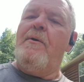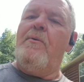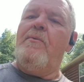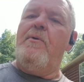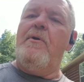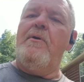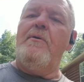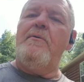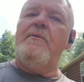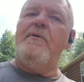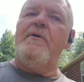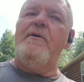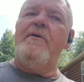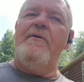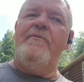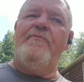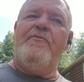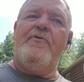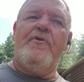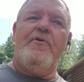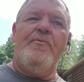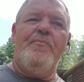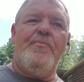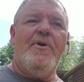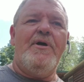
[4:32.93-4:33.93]
Well, if
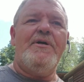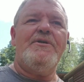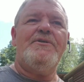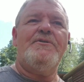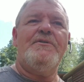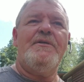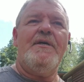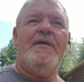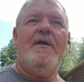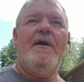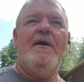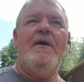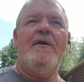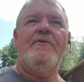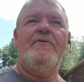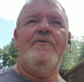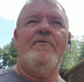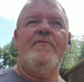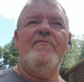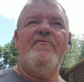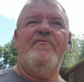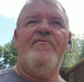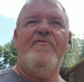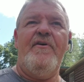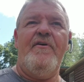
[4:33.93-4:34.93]
your compression's at
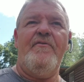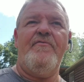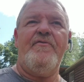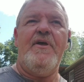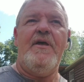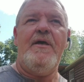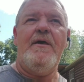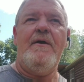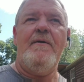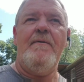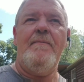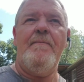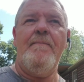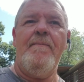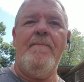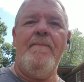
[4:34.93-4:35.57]
150,